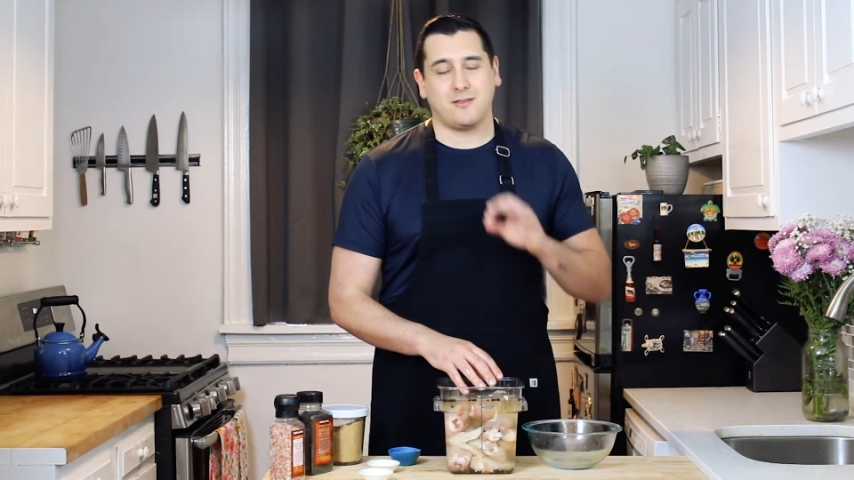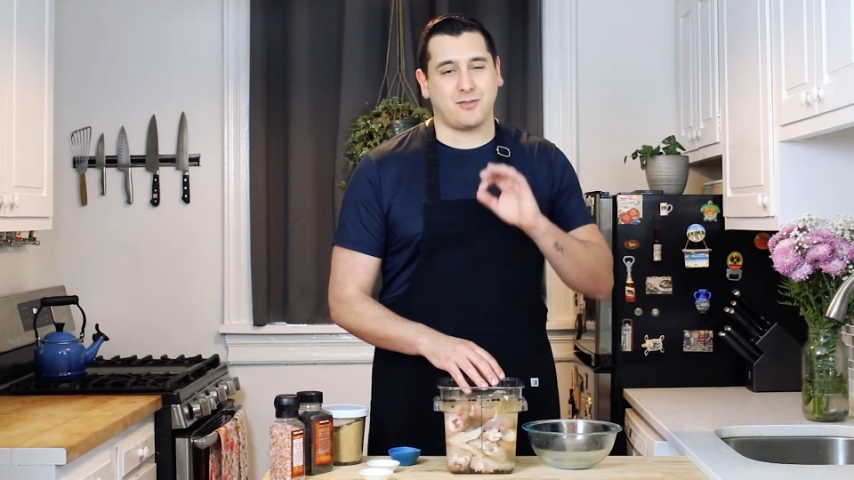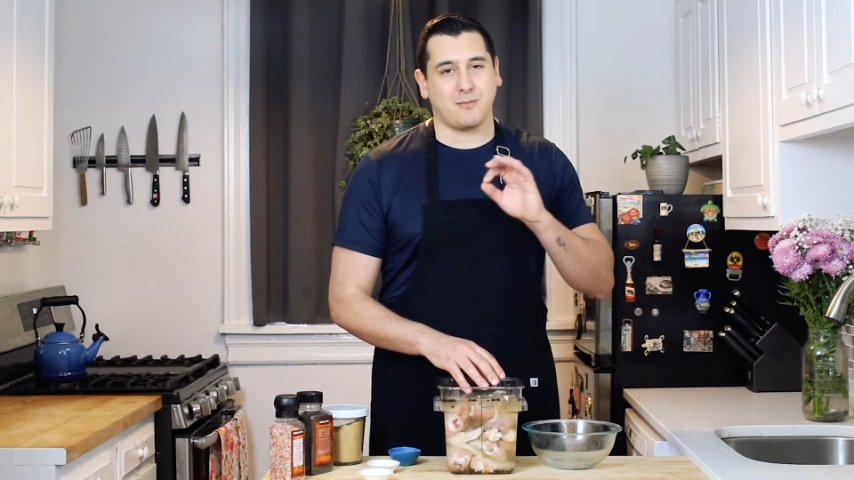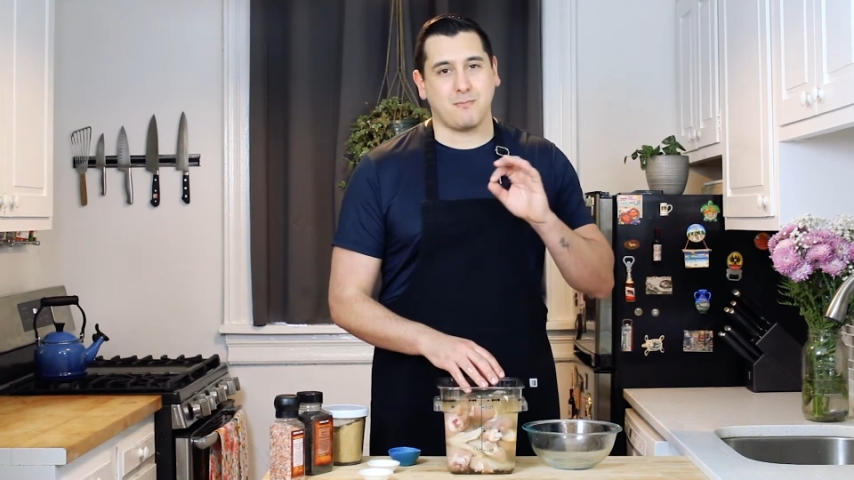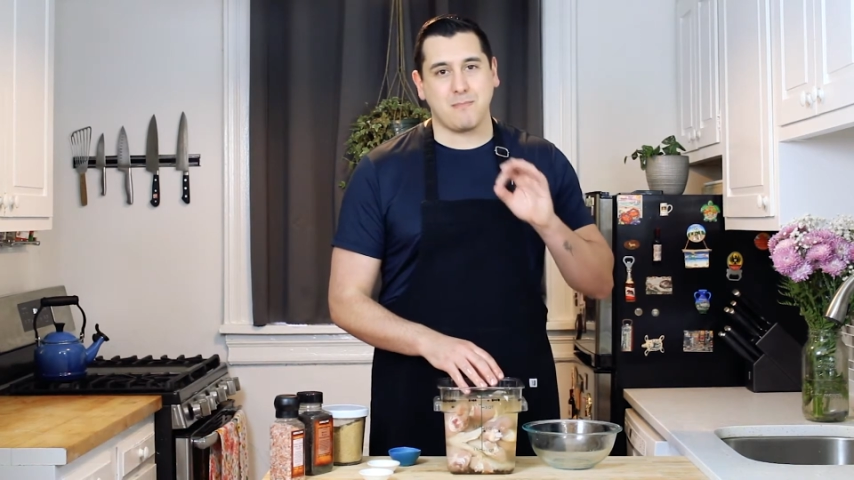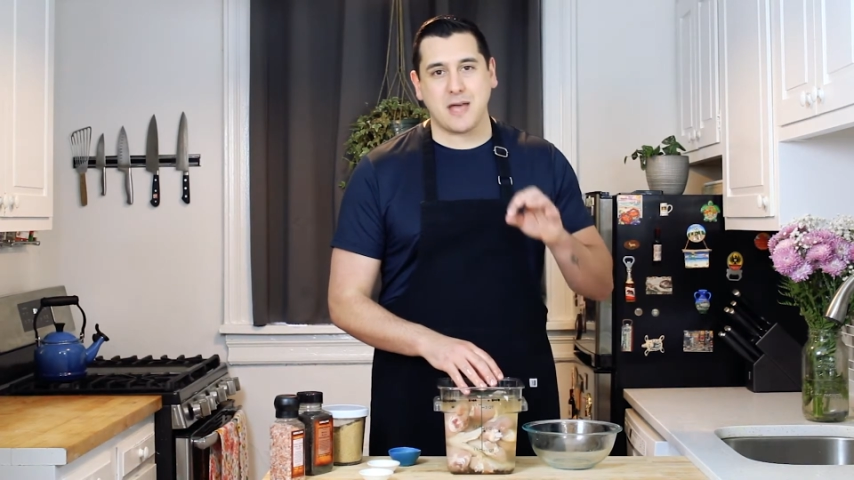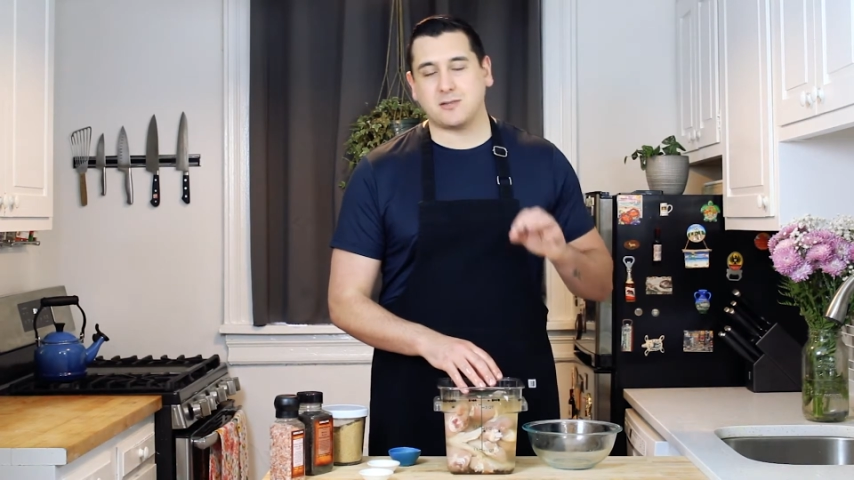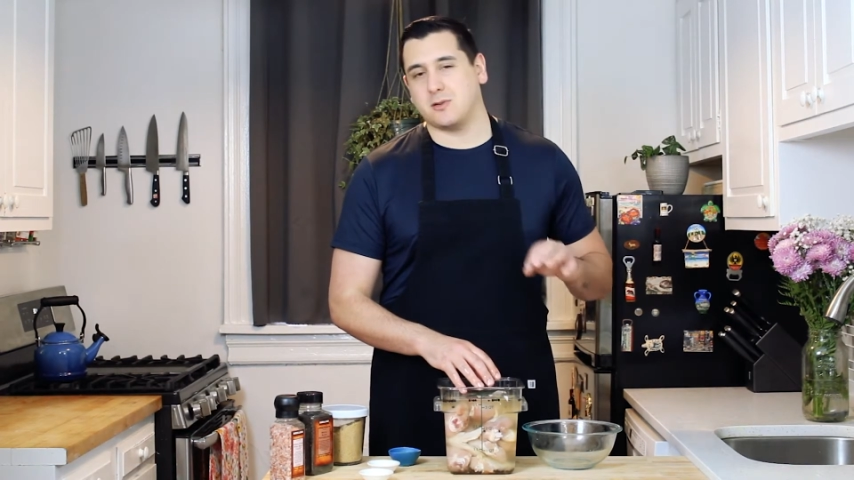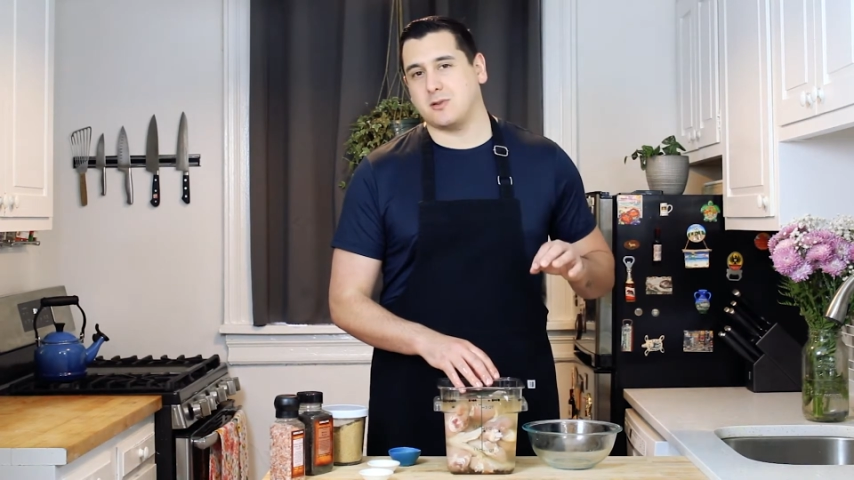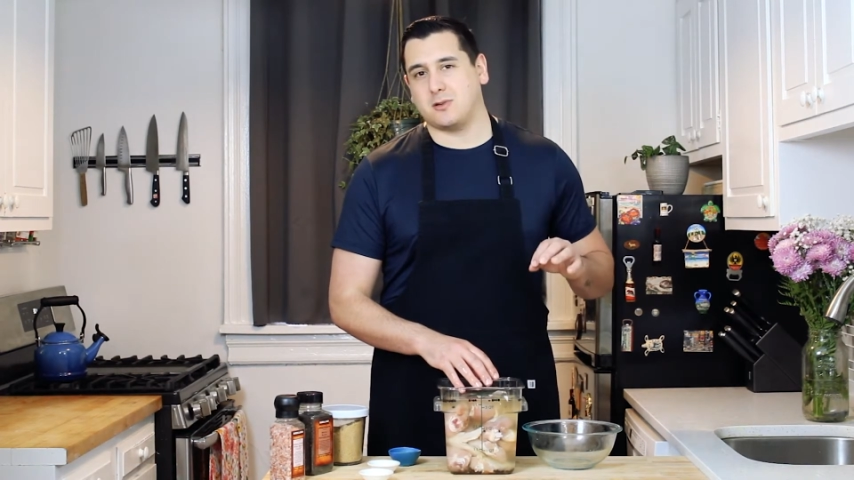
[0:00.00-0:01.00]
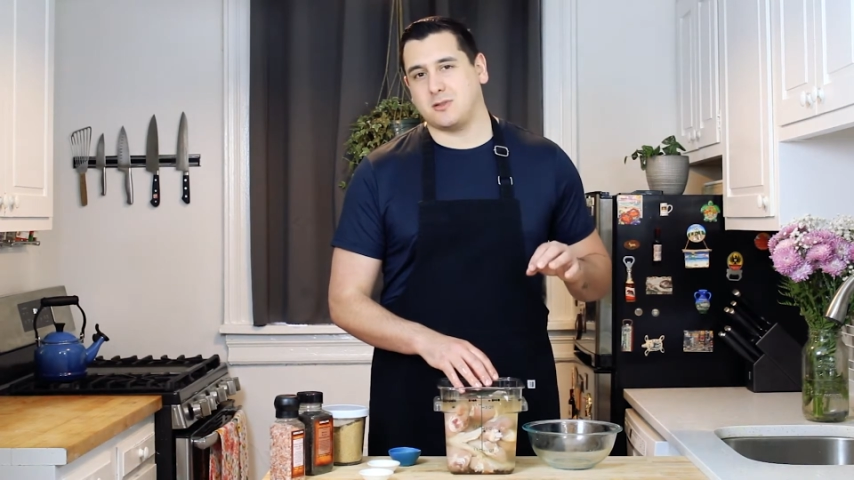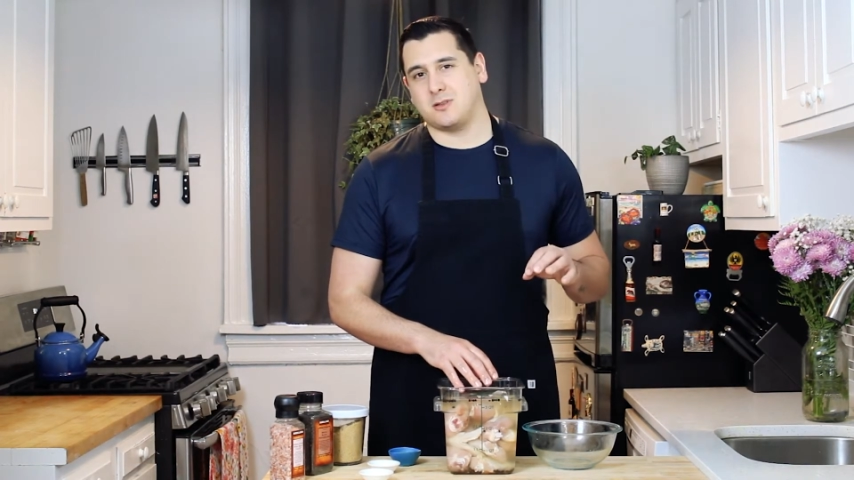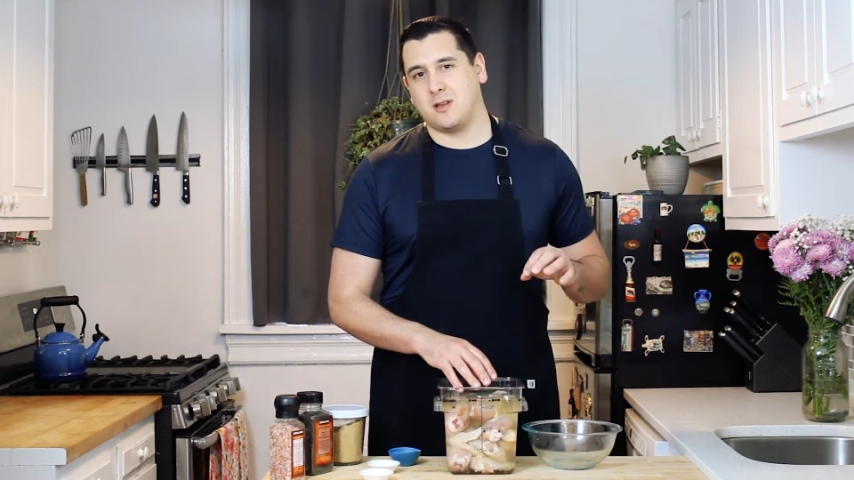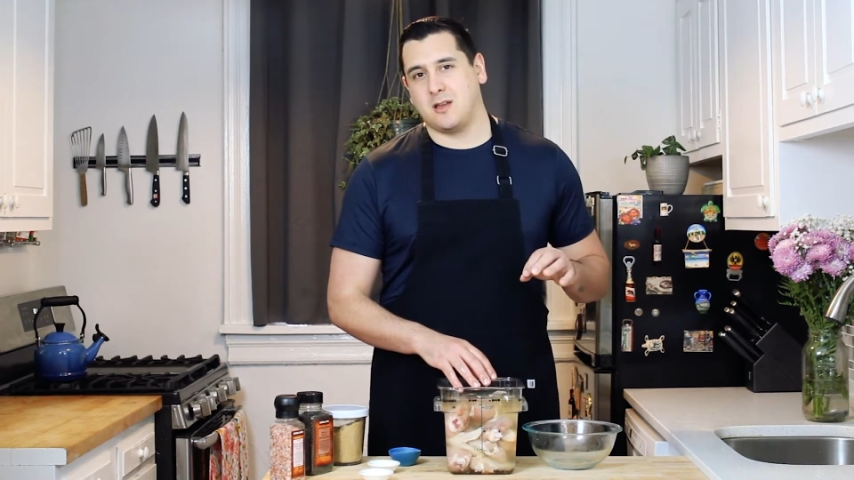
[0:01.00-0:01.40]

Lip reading: for best results.